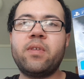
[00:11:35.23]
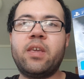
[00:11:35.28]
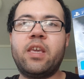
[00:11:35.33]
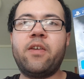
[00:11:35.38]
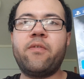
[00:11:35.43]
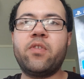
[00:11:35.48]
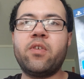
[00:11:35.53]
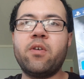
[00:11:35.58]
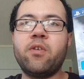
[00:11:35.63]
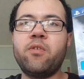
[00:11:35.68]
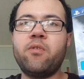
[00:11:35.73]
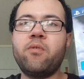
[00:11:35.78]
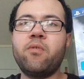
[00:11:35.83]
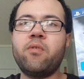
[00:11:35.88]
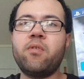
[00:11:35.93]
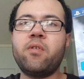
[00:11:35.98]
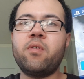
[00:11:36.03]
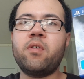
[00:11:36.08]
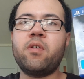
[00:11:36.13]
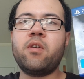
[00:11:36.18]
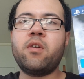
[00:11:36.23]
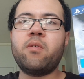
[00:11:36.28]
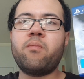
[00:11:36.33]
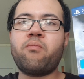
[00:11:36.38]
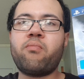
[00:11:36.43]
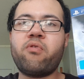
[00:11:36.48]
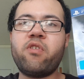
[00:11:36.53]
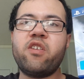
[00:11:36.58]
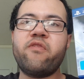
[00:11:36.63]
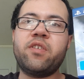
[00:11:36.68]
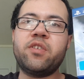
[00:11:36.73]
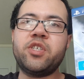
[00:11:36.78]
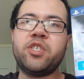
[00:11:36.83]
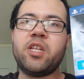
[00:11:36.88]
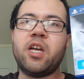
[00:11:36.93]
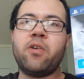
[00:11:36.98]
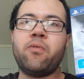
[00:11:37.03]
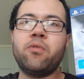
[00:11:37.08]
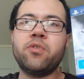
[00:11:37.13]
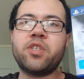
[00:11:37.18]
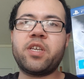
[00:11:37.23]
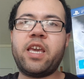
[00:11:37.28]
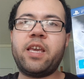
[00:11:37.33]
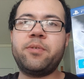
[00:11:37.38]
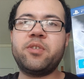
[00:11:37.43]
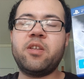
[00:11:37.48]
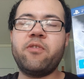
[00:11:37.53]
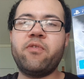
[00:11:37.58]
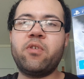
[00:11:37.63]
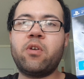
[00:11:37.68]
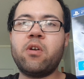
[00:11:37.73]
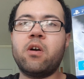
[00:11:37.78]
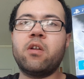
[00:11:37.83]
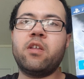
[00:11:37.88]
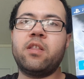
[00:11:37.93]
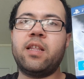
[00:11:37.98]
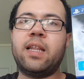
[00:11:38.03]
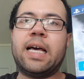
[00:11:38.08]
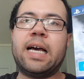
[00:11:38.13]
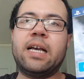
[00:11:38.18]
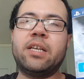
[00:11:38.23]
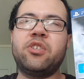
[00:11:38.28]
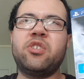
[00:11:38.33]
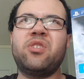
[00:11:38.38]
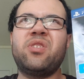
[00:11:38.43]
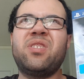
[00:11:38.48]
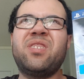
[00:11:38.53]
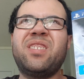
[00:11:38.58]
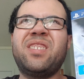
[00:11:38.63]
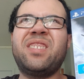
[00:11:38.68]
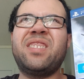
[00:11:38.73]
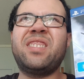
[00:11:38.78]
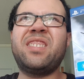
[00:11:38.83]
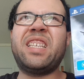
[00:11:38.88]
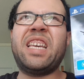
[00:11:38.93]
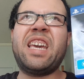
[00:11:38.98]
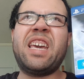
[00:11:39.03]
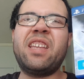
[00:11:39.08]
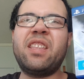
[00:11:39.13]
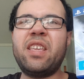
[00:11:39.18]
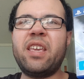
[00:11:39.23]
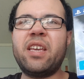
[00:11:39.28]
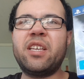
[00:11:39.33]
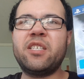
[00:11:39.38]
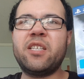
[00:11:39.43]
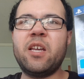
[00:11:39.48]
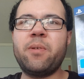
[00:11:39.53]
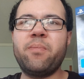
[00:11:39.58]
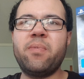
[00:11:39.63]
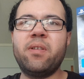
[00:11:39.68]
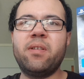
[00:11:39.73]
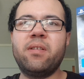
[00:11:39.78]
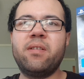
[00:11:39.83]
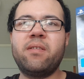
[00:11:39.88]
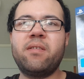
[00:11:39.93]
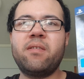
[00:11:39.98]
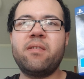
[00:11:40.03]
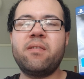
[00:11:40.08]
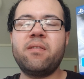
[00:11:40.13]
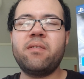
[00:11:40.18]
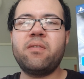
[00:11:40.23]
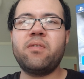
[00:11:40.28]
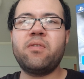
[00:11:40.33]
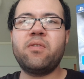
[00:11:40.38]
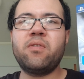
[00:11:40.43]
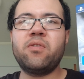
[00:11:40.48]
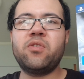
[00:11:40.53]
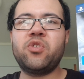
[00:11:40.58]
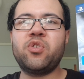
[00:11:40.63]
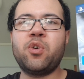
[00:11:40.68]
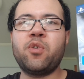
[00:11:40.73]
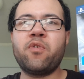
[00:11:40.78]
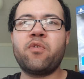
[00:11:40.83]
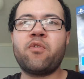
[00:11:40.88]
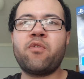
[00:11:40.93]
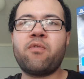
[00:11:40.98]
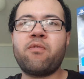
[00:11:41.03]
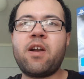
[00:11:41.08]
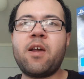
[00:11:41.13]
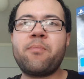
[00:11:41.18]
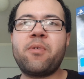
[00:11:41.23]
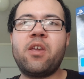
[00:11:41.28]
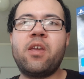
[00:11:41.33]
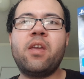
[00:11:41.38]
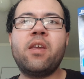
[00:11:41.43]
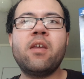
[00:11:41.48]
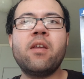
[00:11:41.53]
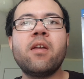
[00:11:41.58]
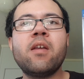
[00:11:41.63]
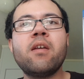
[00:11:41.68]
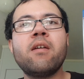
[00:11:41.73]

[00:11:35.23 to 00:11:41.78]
Even though previous Star Wars games that we've got in the last 10 years, they've been sort of crappy.